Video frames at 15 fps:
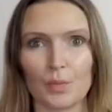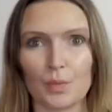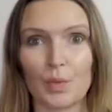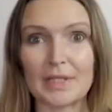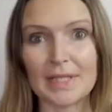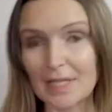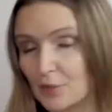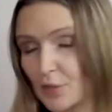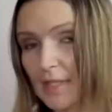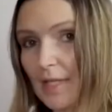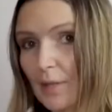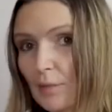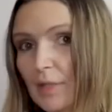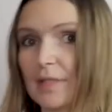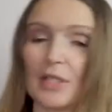What's
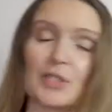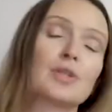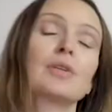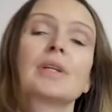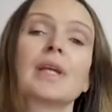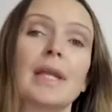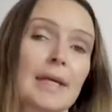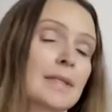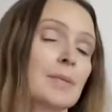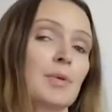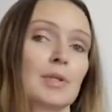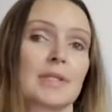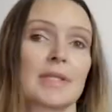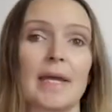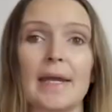interesting with digital
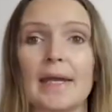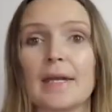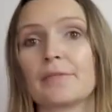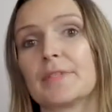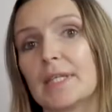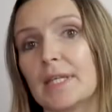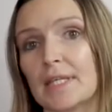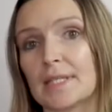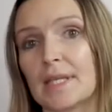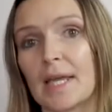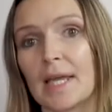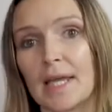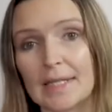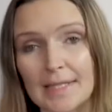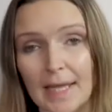collectibles and NFTs
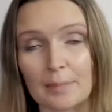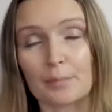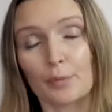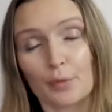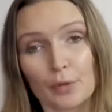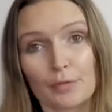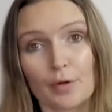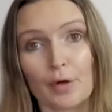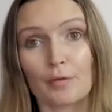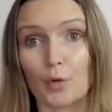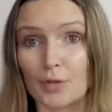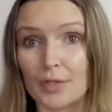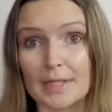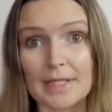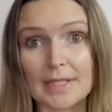is that proof of
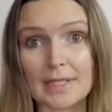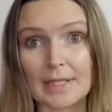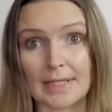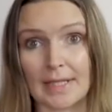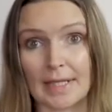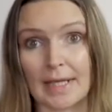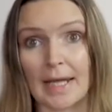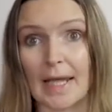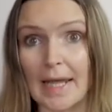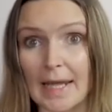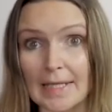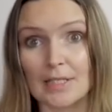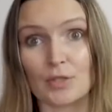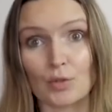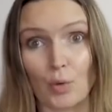authenticity
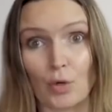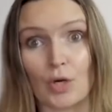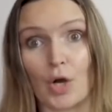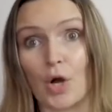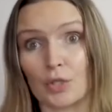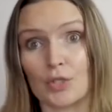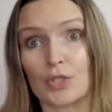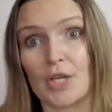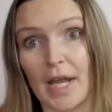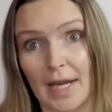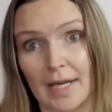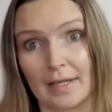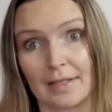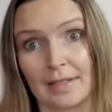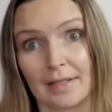is stored
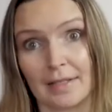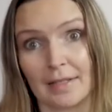on-chain.